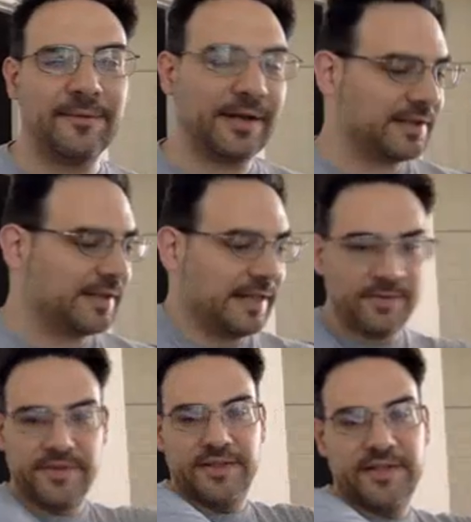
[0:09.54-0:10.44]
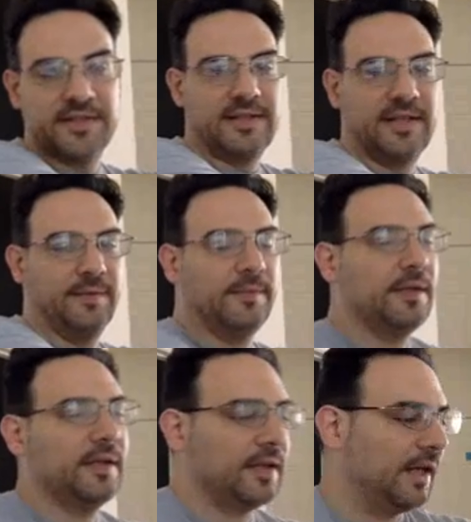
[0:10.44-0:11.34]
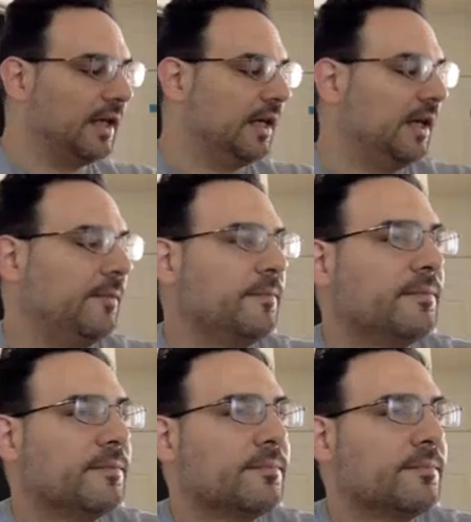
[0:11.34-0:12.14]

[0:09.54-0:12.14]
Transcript: I got the game this game. Um,